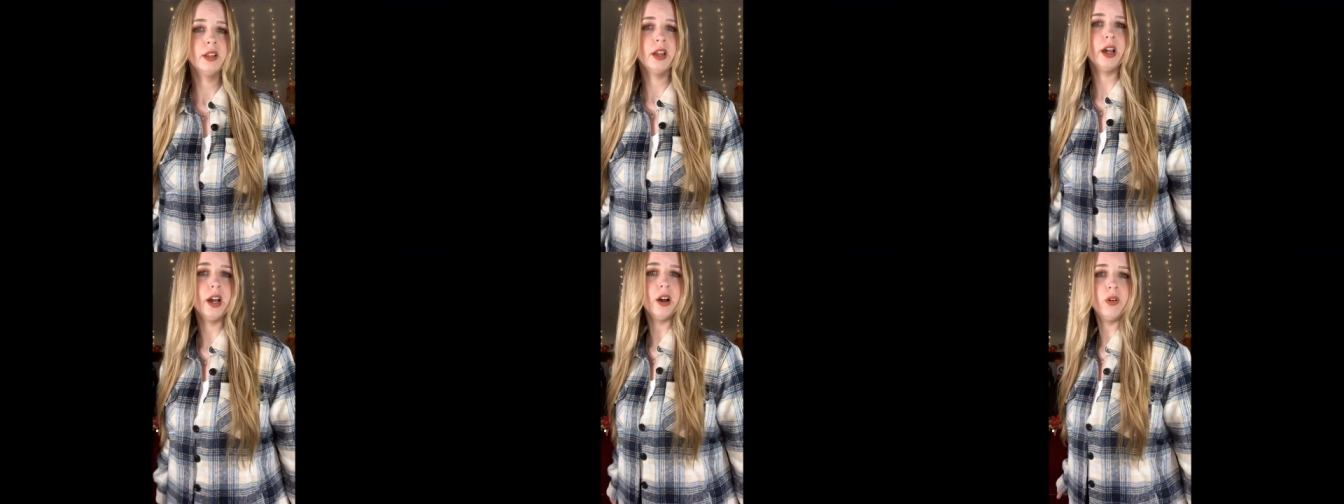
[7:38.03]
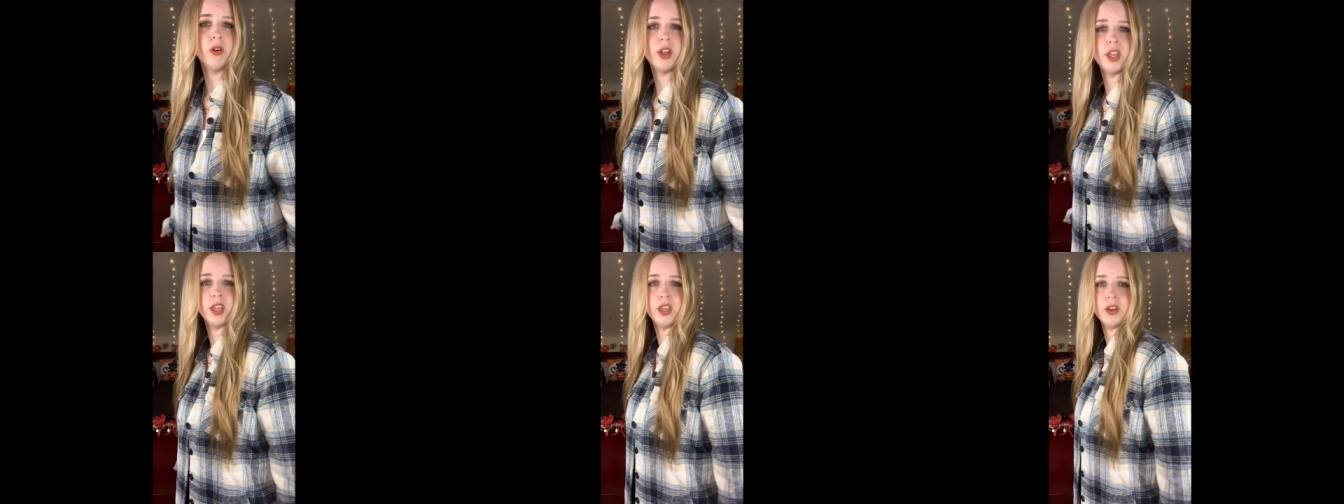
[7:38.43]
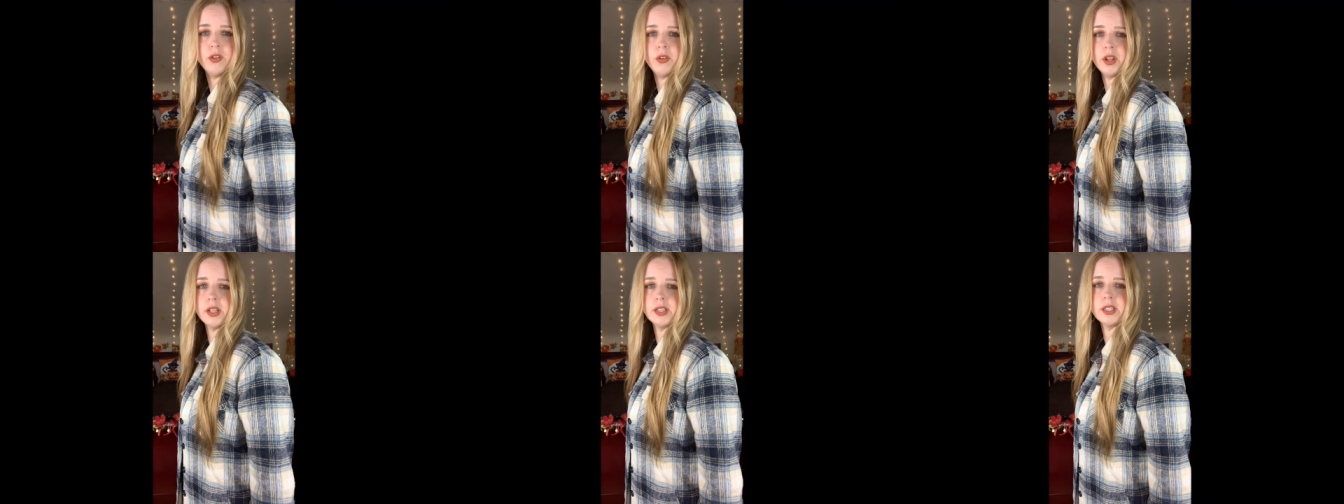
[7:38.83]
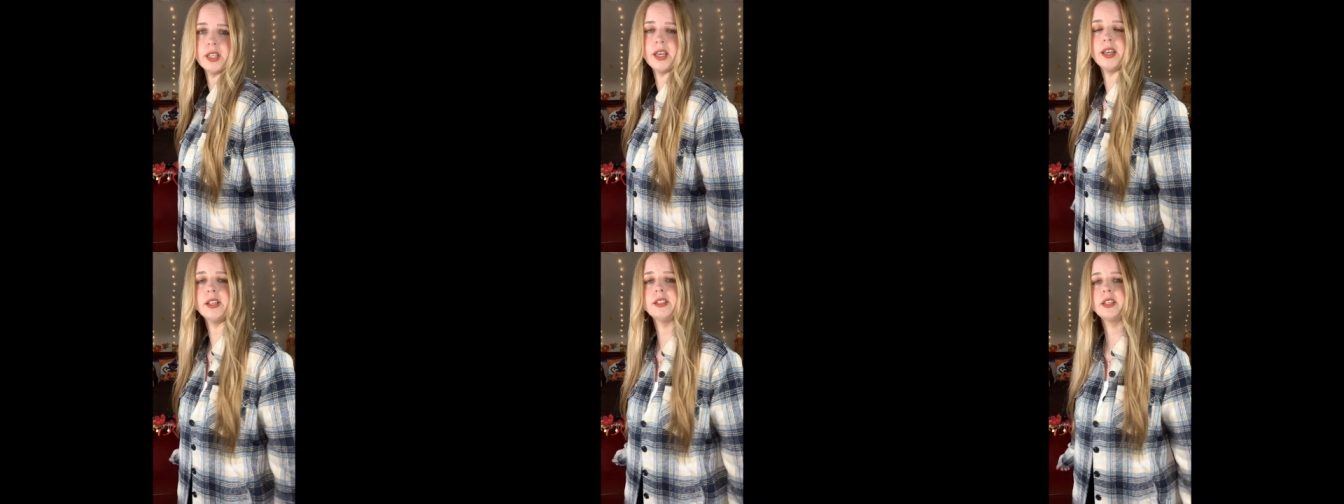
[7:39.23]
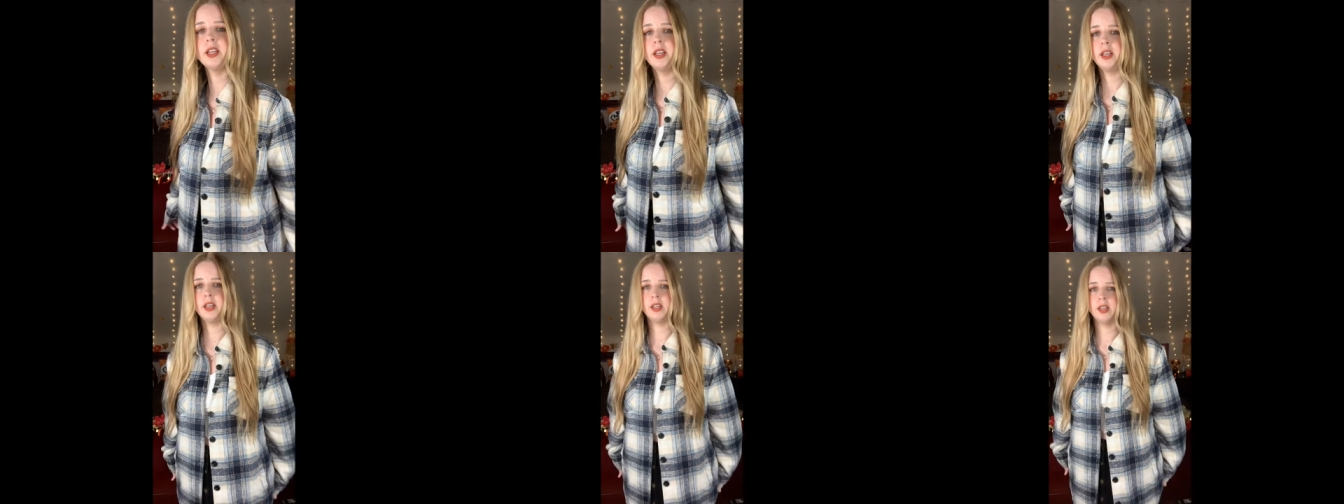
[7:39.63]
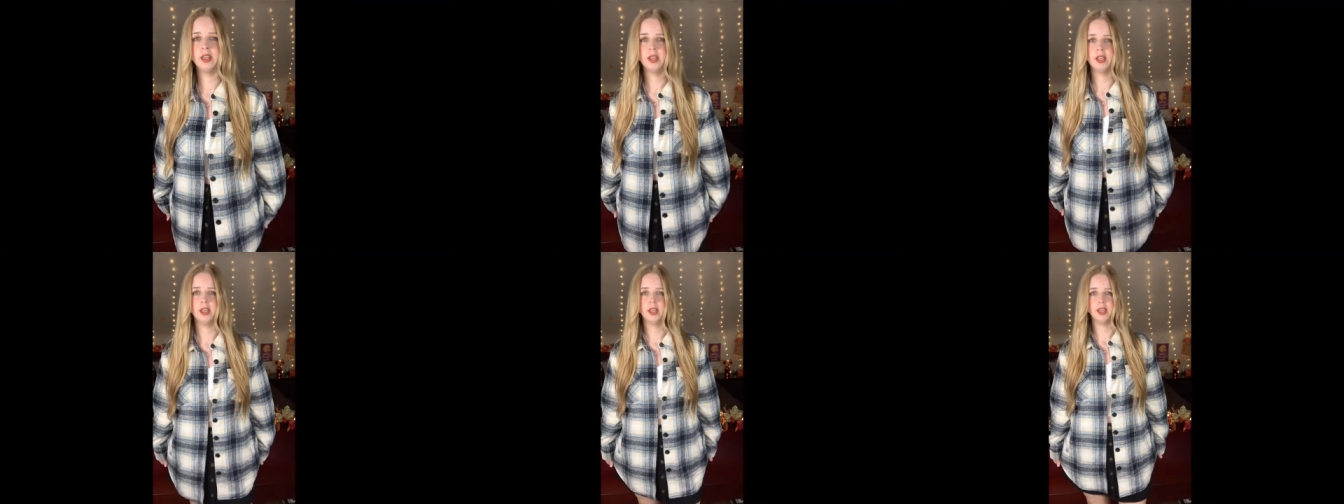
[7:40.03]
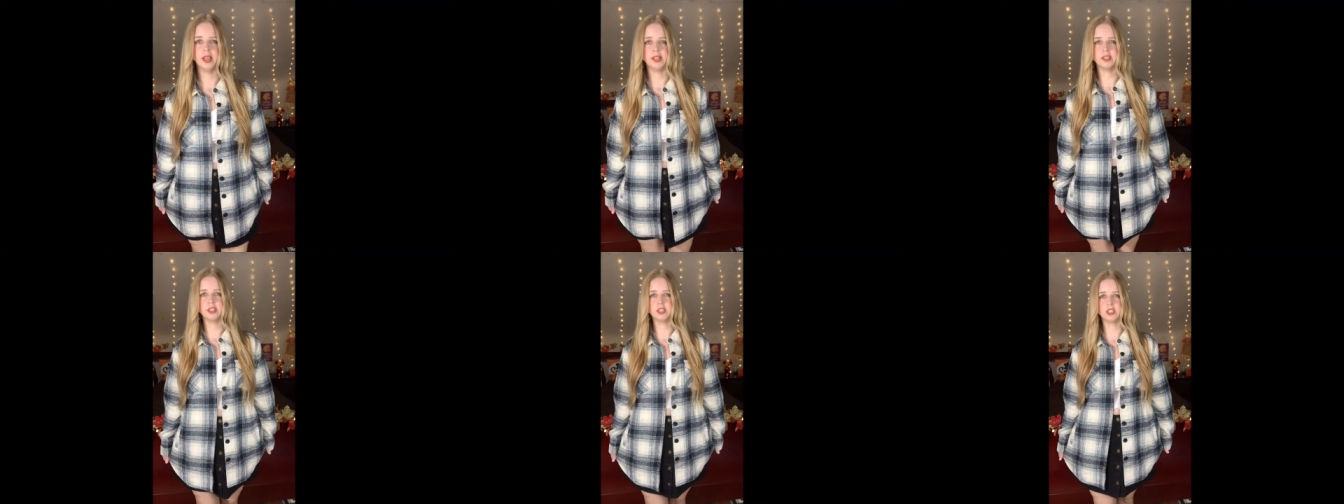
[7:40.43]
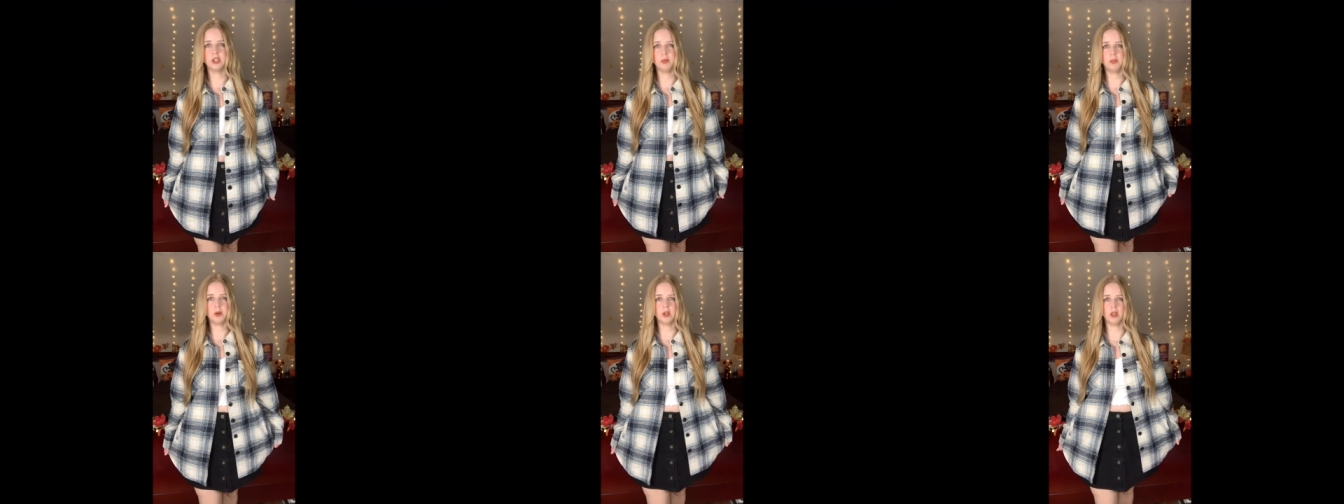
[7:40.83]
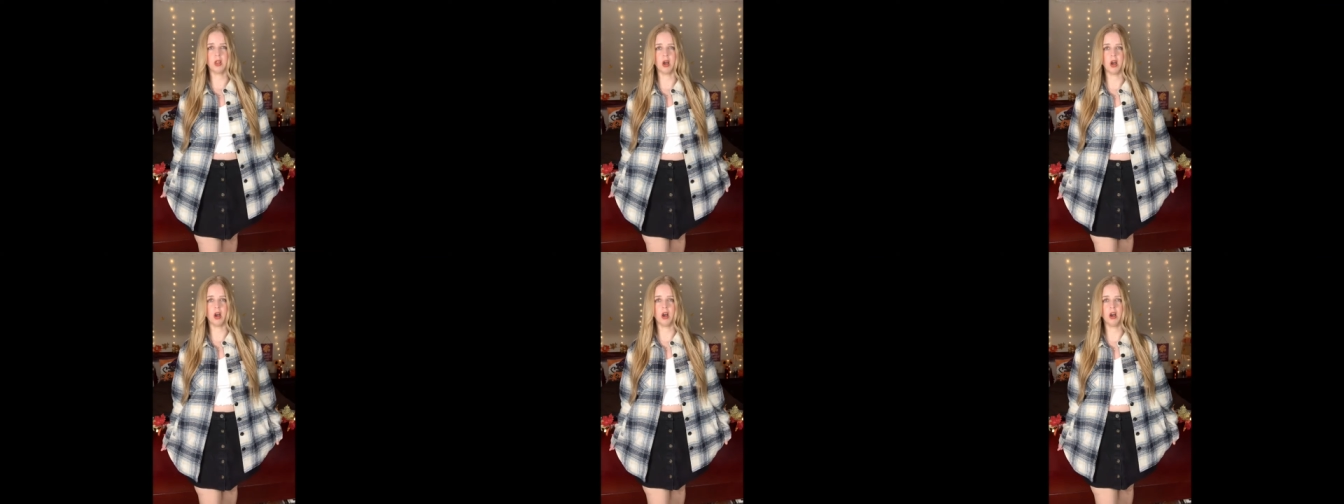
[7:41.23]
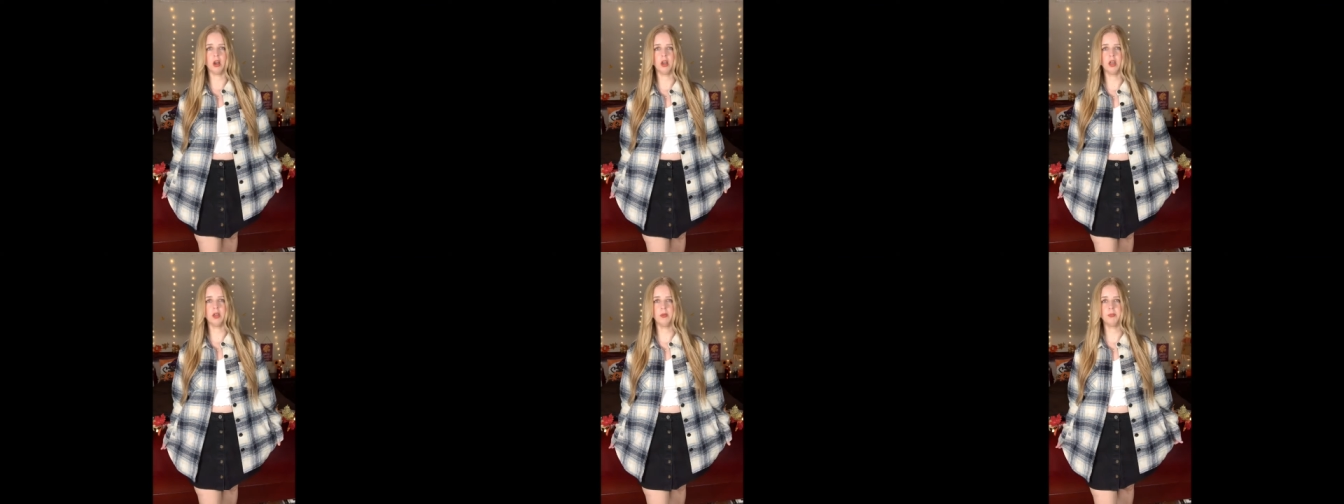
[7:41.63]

How cute is this? It's super long,